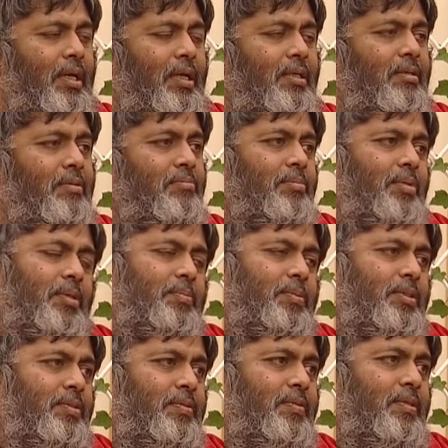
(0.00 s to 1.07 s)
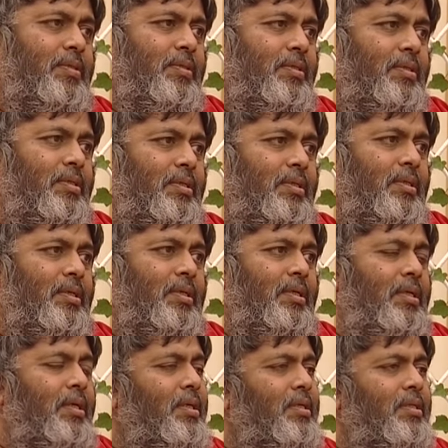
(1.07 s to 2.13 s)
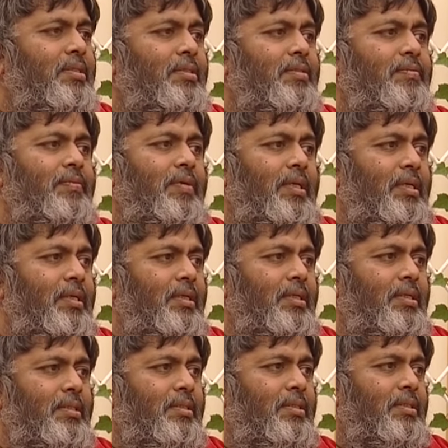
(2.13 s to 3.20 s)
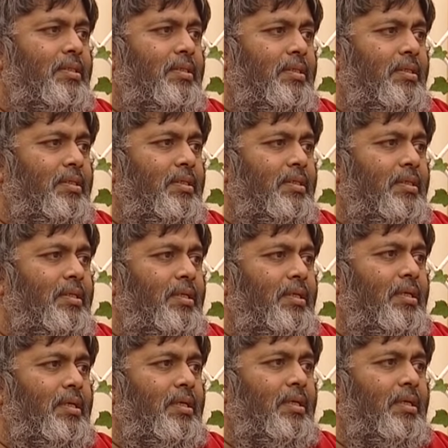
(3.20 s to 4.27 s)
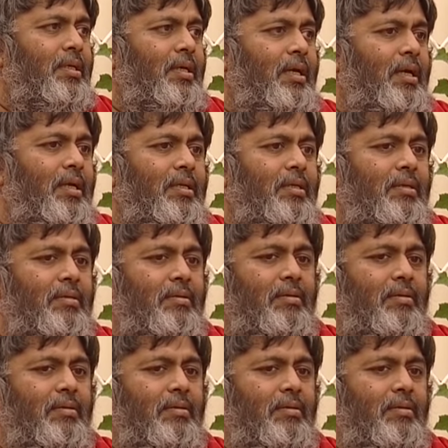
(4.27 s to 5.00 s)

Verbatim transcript: and purposeful. It is very easy. And